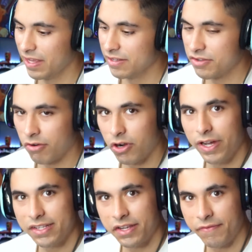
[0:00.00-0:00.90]
Zoro
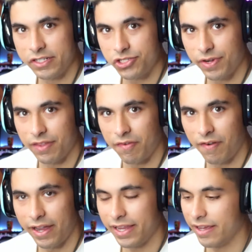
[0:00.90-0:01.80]
hasn't even joined the
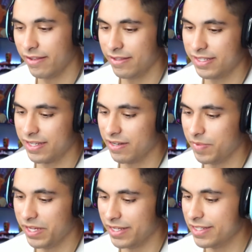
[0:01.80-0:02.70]
fight yet. This is going to
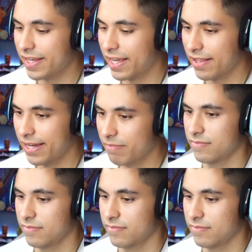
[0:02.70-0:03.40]
be an easy clap.